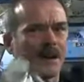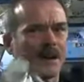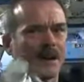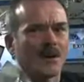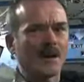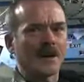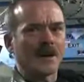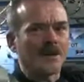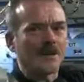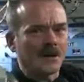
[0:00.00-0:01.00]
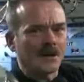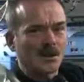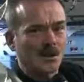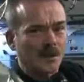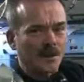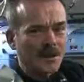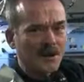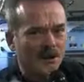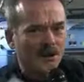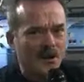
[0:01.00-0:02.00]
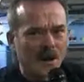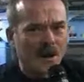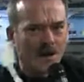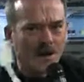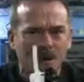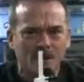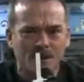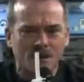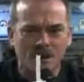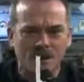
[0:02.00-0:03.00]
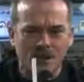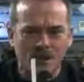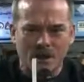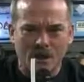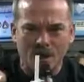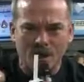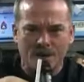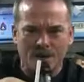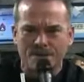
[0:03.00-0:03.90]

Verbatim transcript: And I'm going to uh, squirt a bunch of water into this washcloth.